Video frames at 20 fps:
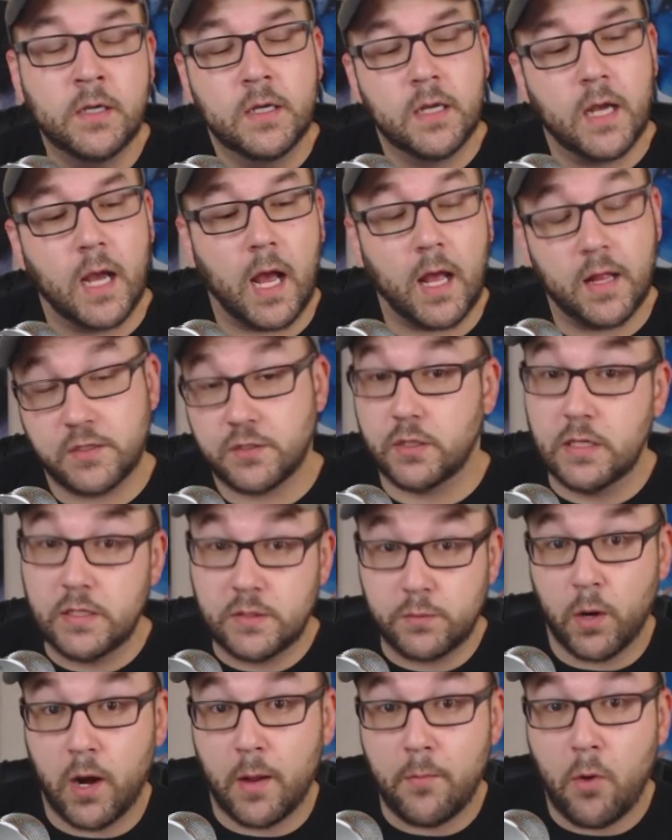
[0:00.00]
That's at least
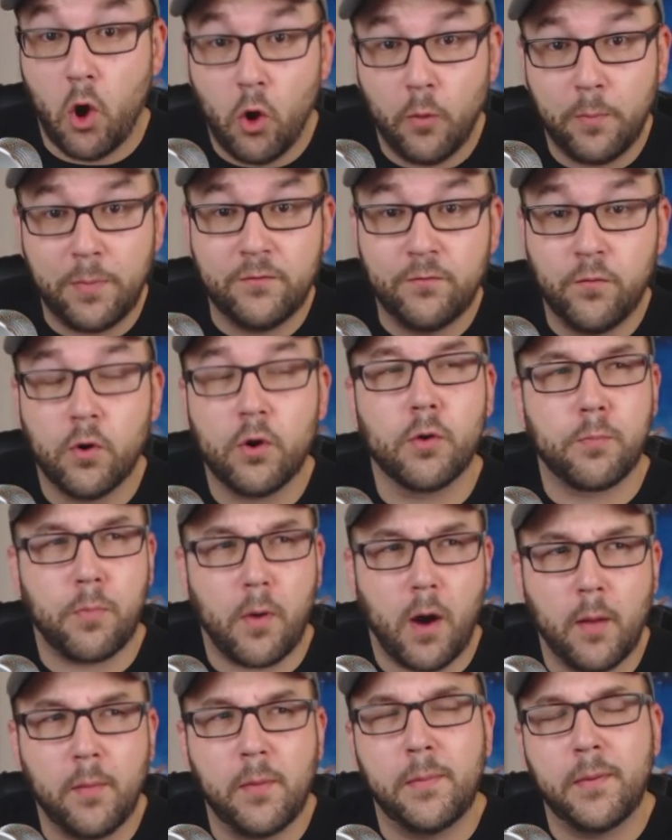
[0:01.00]
what I'm hoping for. It'll
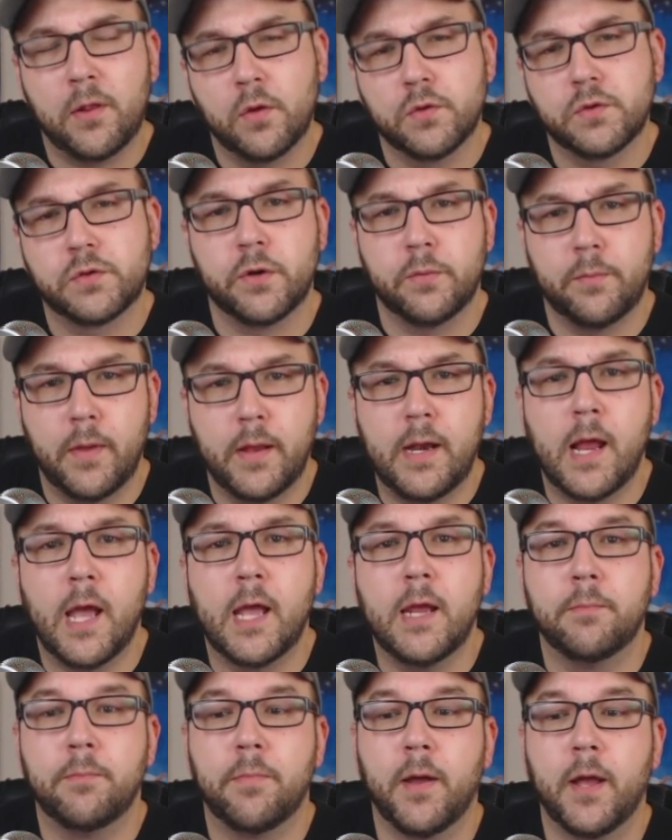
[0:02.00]
probably be closer to
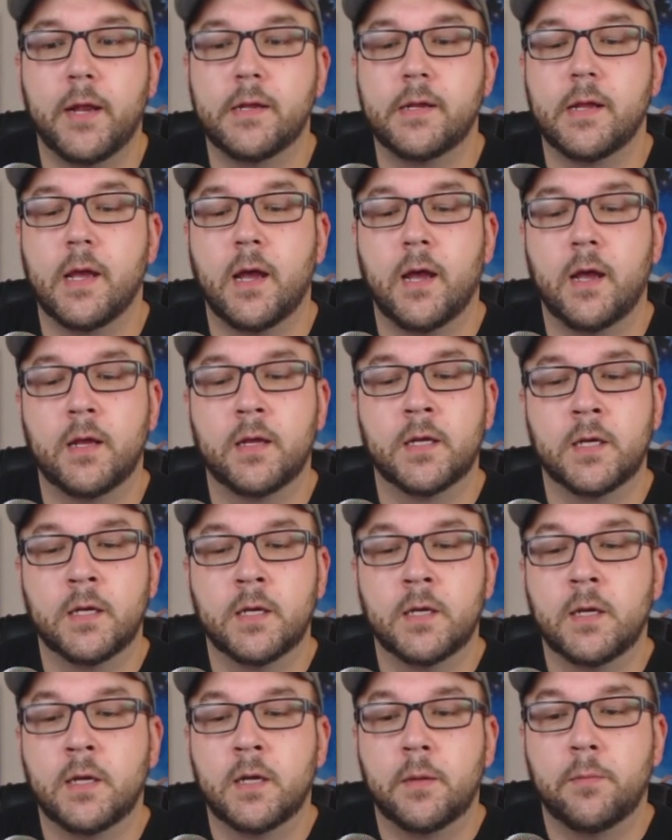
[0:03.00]
midnight, but
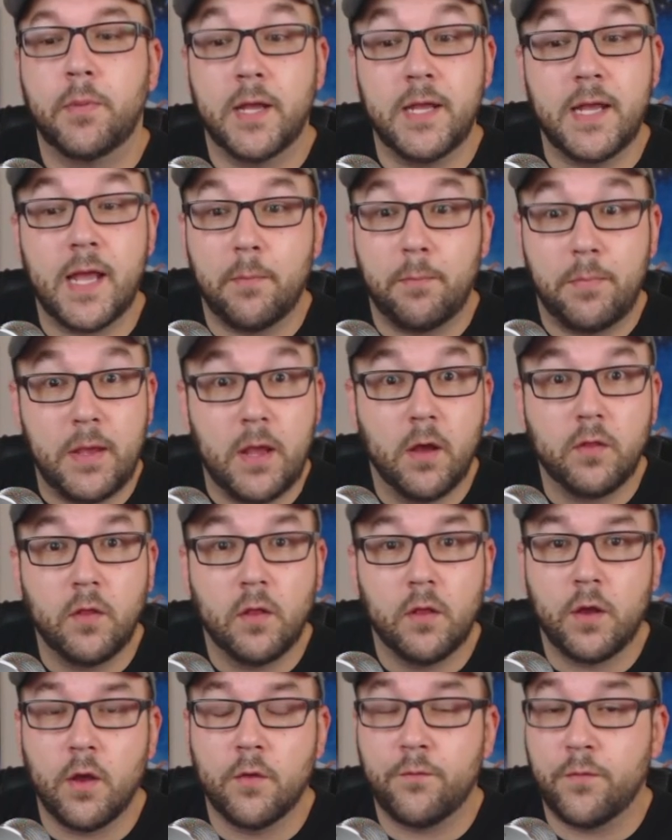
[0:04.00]
yeah, be on the
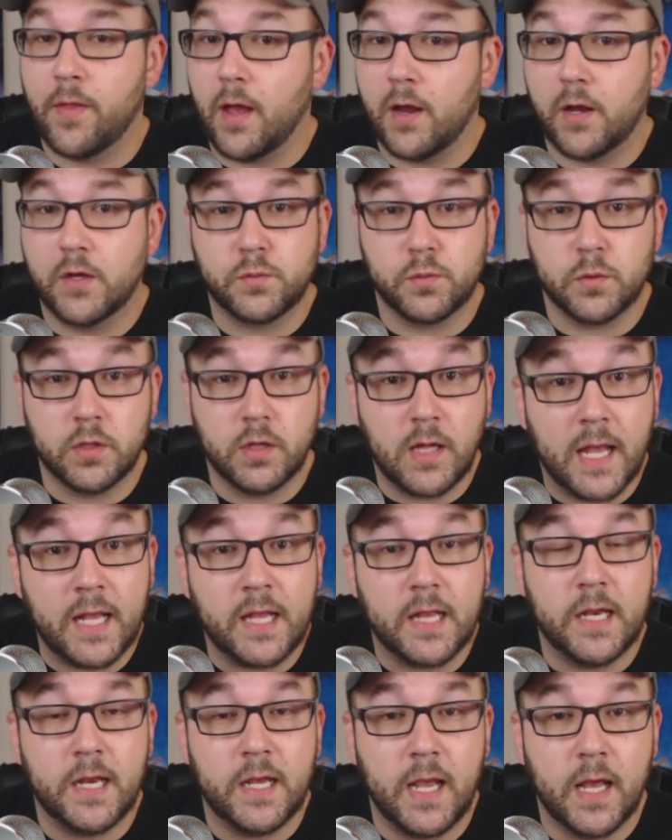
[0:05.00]
lookout for that because we're
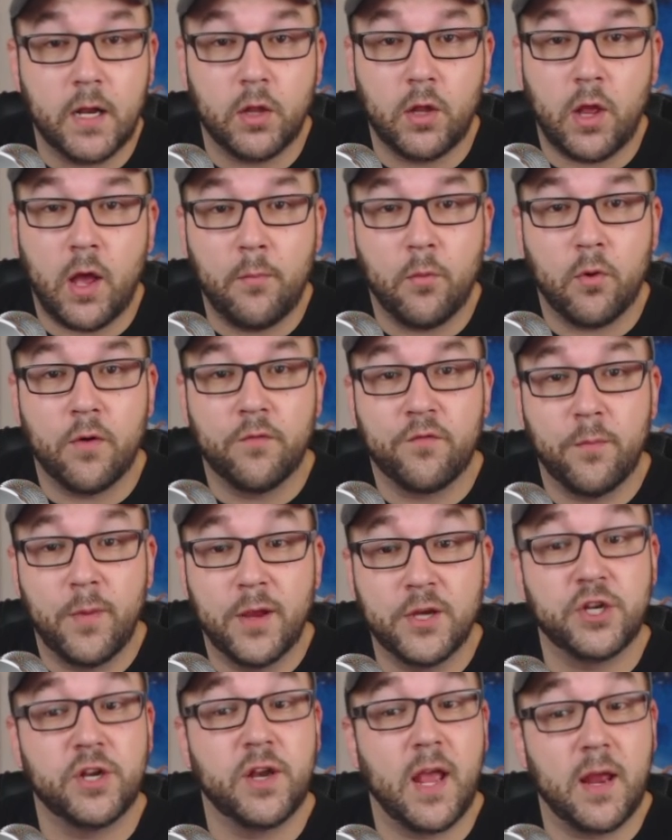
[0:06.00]
likely to get a lot more
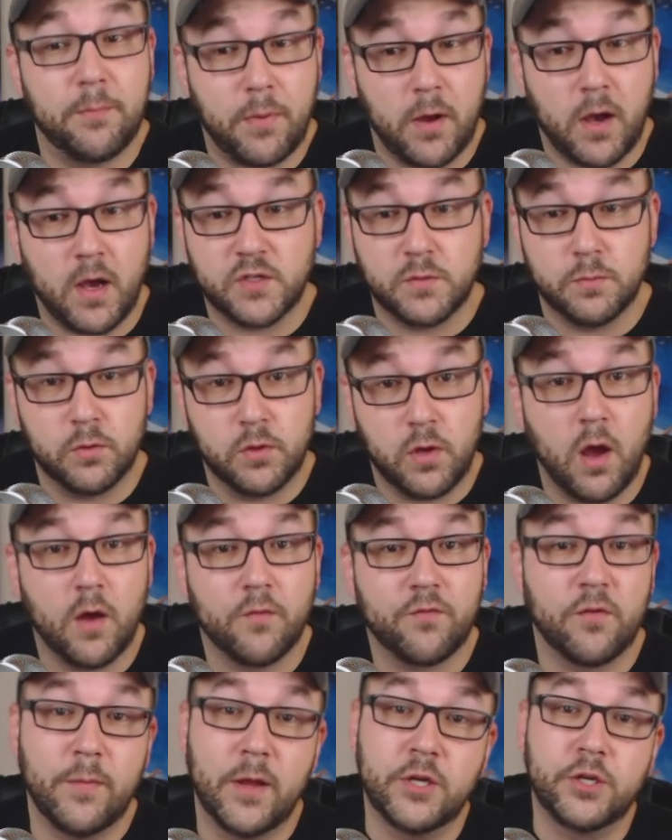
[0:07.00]
information and possible
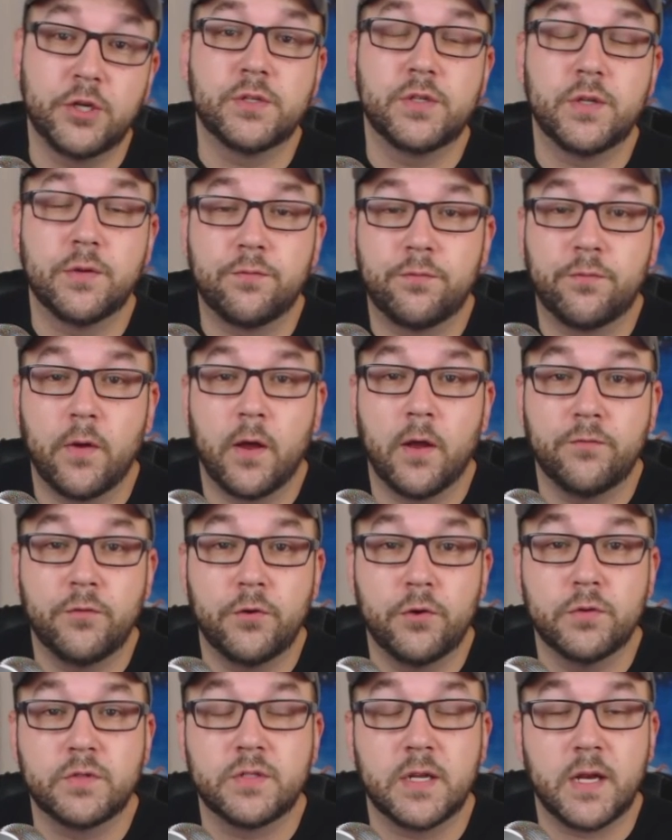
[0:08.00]
confirmations of
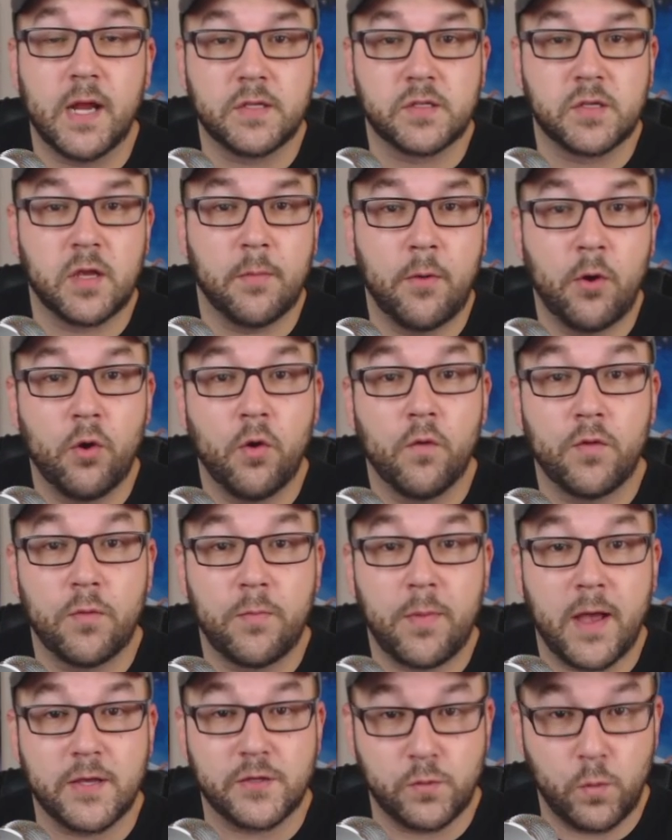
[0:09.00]
news that has come out over the
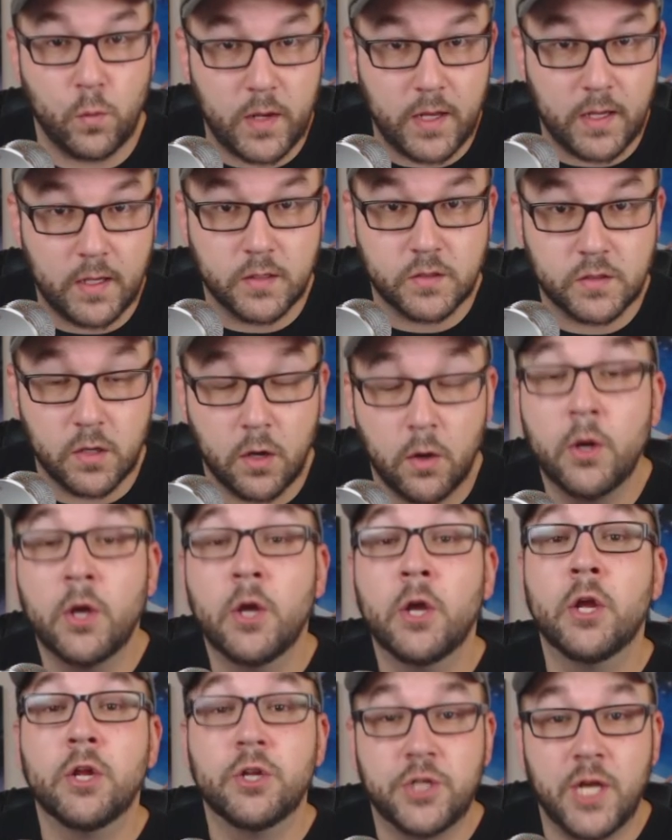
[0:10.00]
past week. So
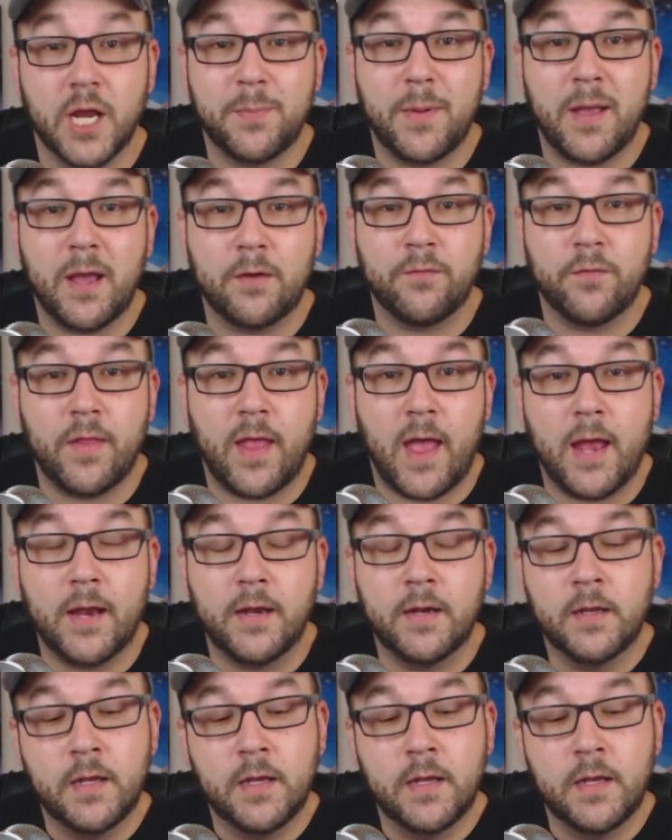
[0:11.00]
check back for that.